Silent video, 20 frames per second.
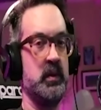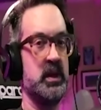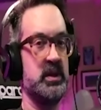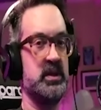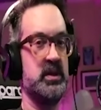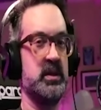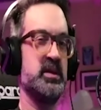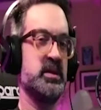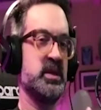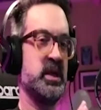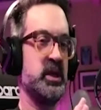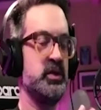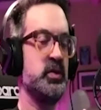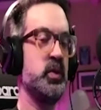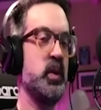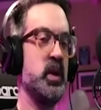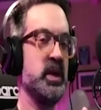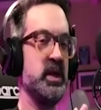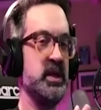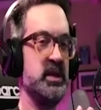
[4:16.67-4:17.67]
So there's like
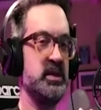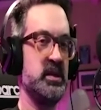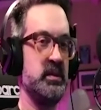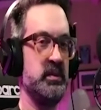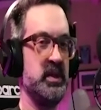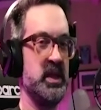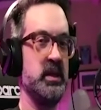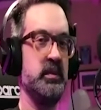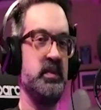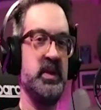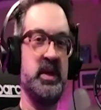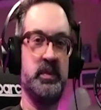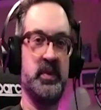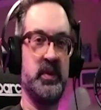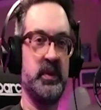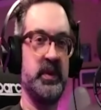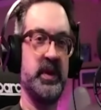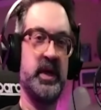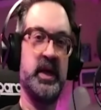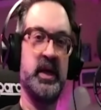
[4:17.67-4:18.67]
twenty something people
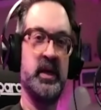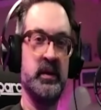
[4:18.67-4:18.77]
there.